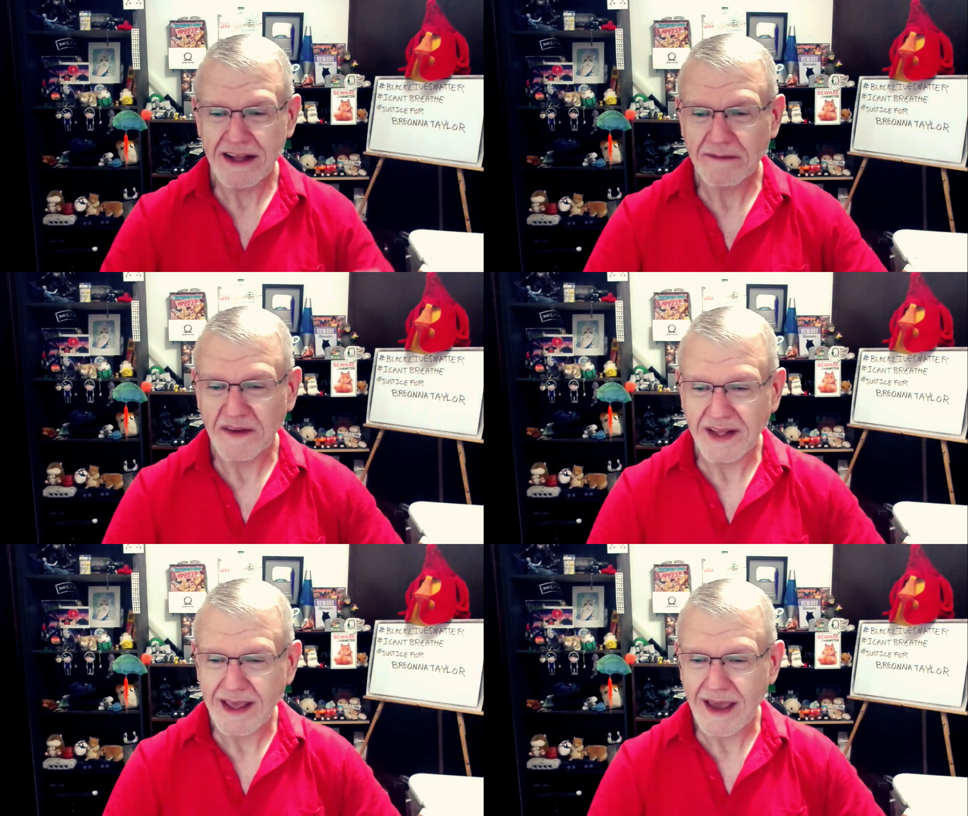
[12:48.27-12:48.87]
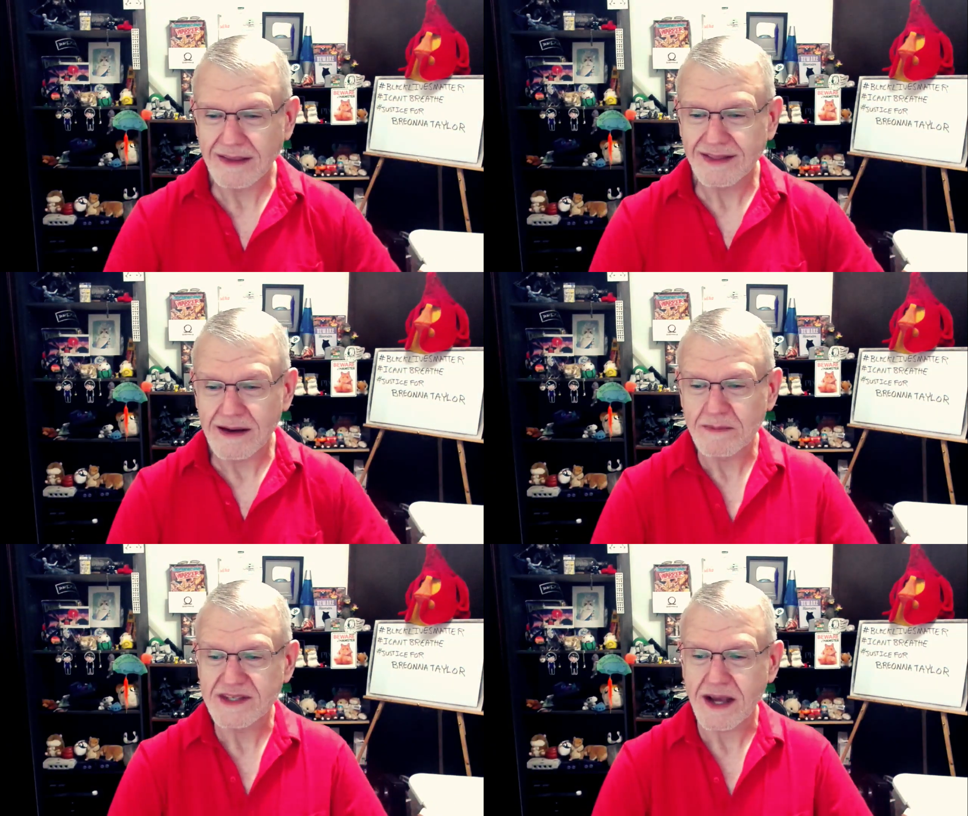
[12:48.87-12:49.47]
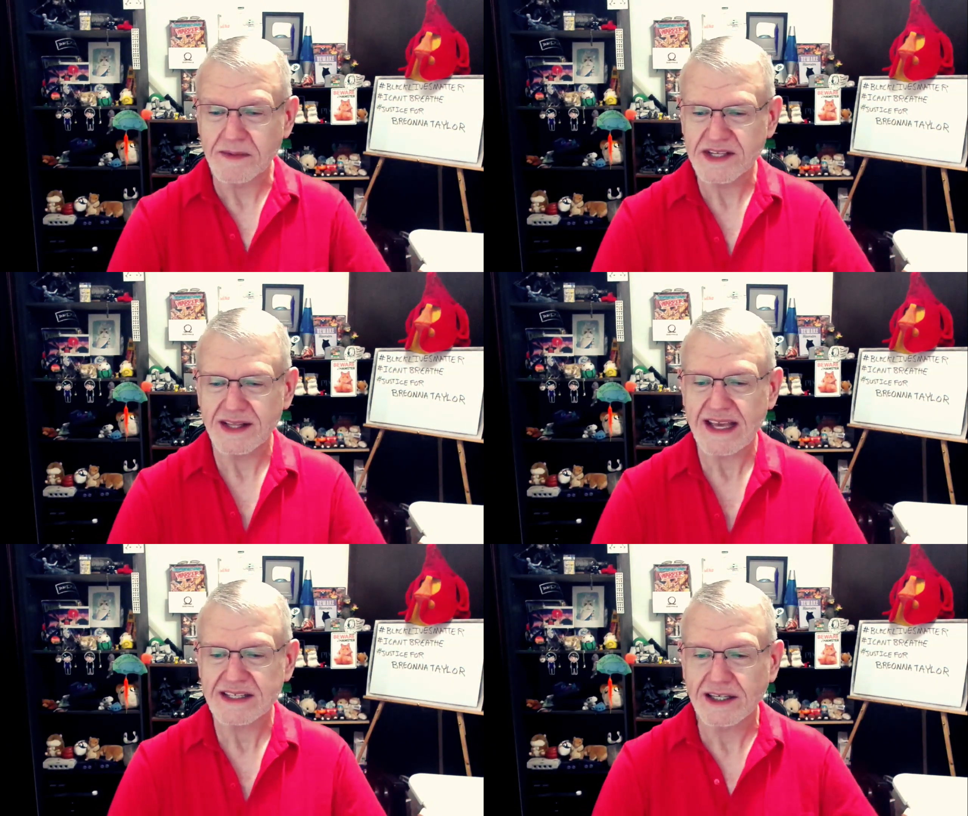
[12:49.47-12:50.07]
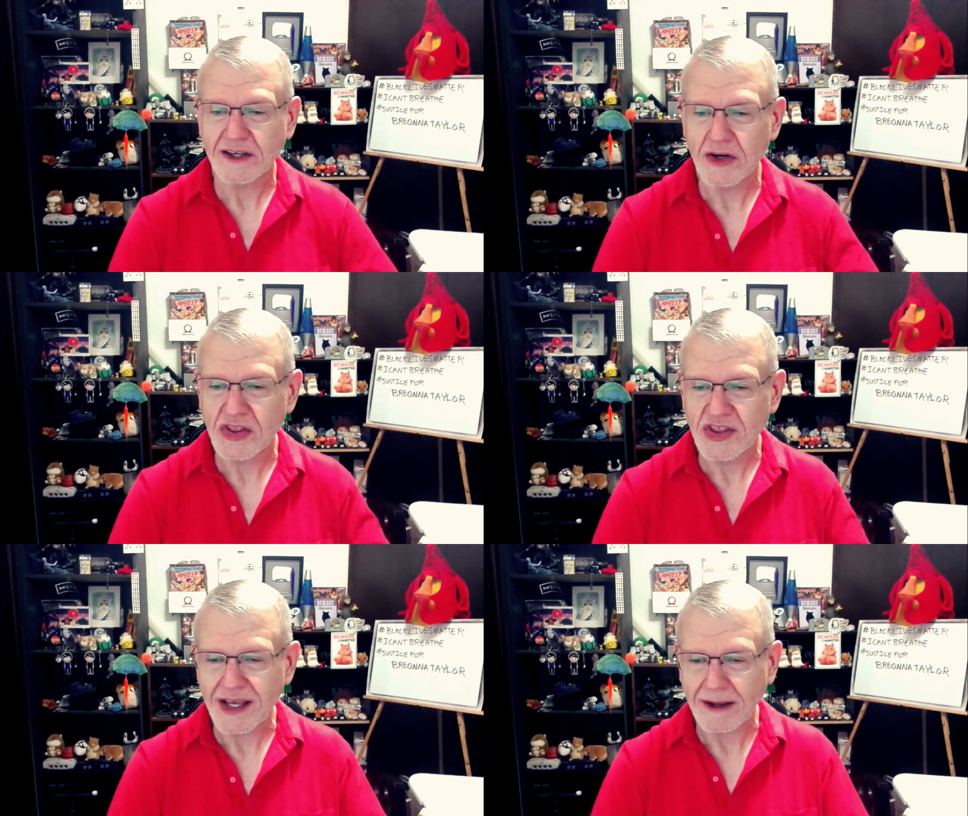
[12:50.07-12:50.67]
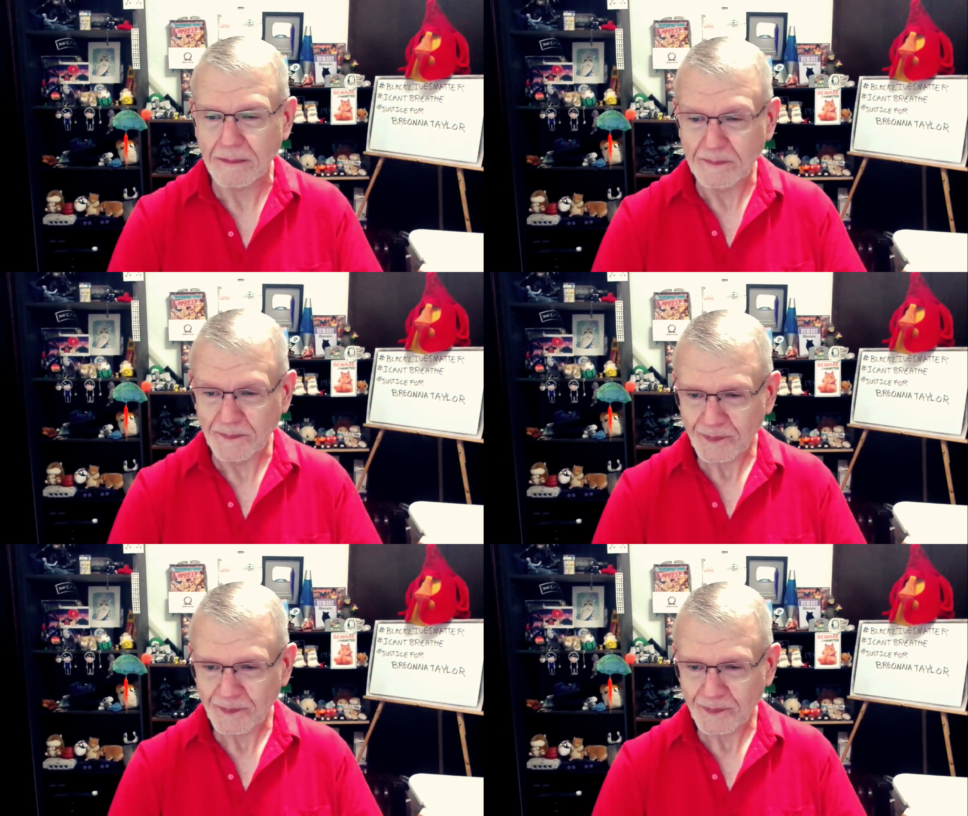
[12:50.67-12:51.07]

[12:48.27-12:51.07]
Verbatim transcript: Definitely a thumbs up. So that's a good thing.